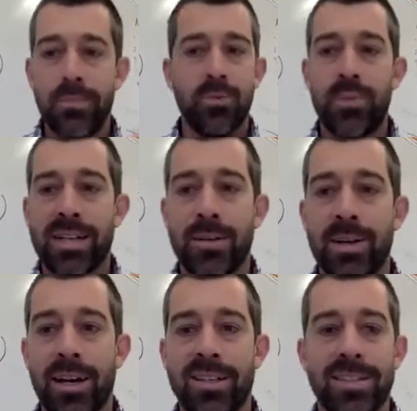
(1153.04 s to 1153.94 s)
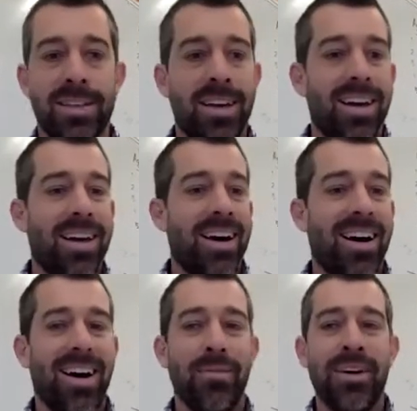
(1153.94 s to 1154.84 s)
pick something else.
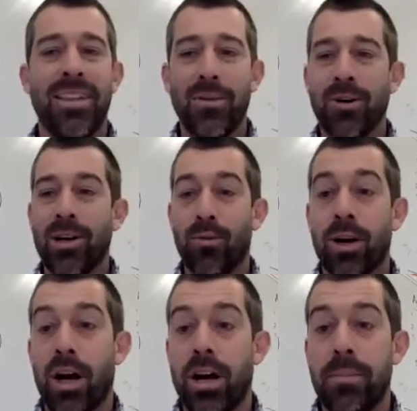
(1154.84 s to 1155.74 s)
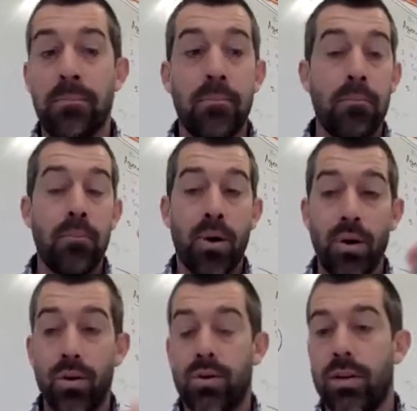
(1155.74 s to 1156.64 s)
And then we're gonna work on
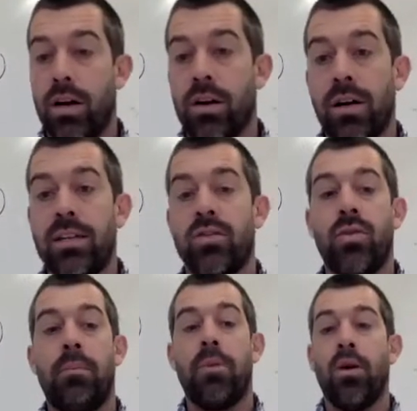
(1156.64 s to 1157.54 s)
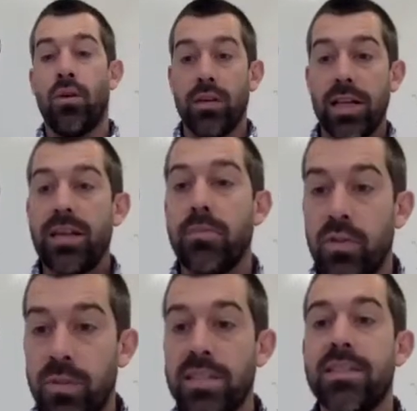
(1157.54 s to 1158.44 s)
pull, all right? So a pulling
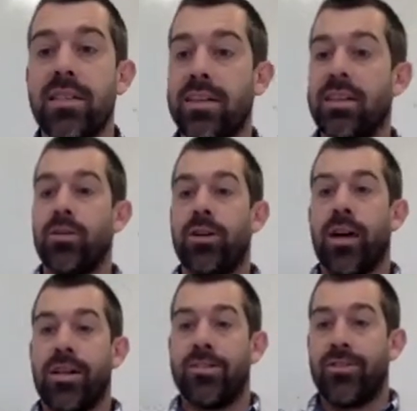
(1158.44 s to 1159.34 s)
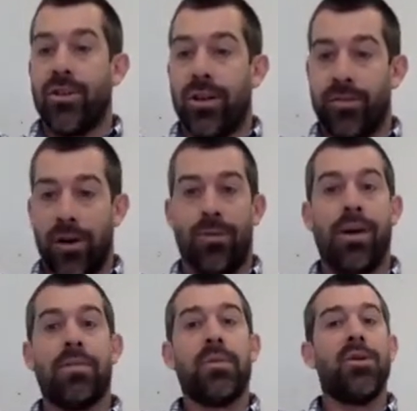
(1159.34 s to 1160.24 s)
movement is anything where your hands are starting far
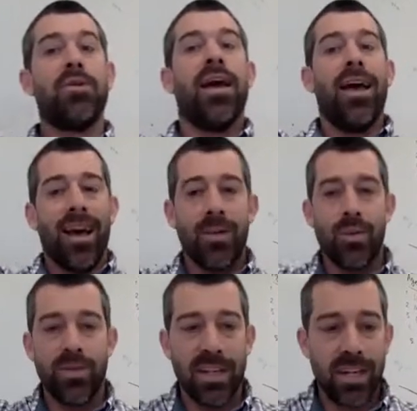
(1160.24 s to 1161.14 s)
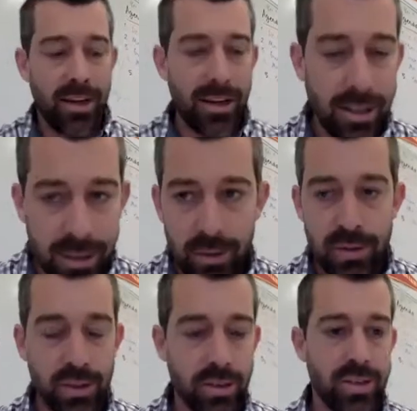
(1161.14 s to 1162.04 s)
away from you and moving
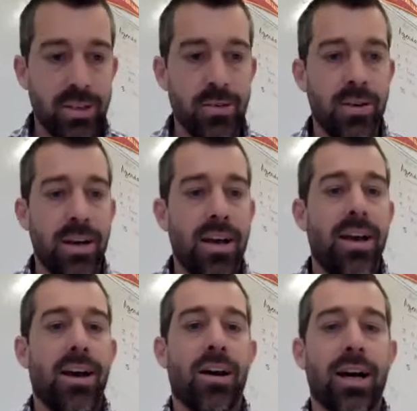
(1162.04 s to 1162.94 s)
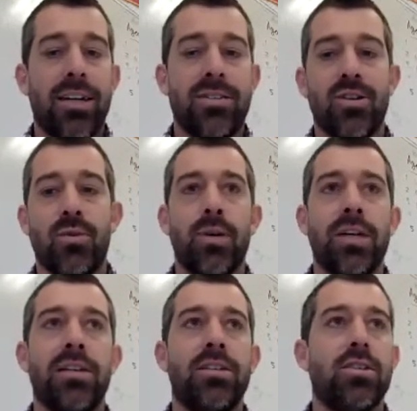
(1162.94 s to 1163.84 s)
closer to you, all right? So we
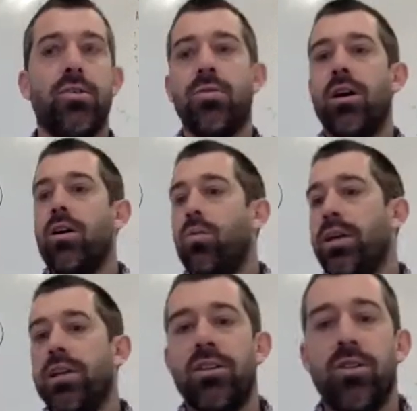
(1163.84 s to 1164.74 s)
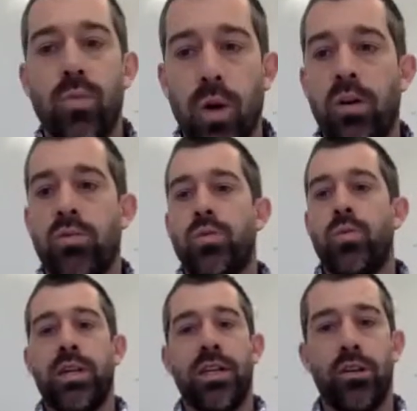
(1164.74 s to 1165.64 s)
can do rows,
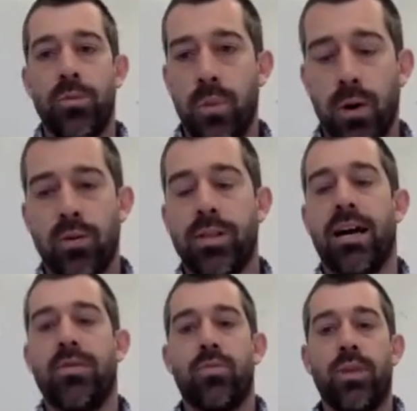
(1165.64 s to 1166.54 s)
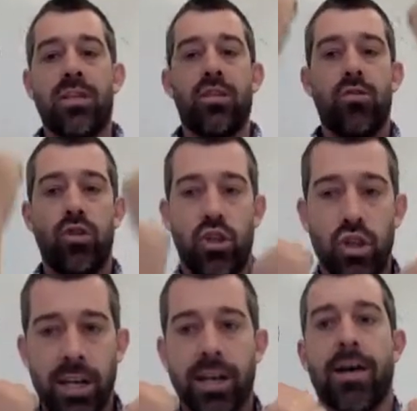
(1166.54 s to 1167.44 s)
we can do pull downs, we can do
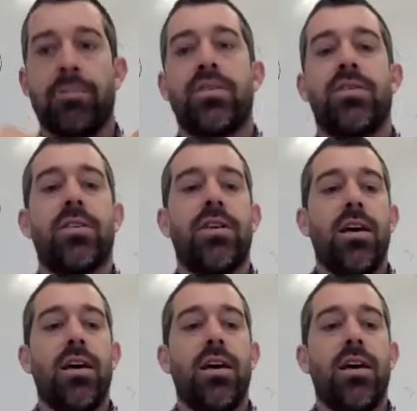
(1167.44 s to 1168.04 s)
chin-ups.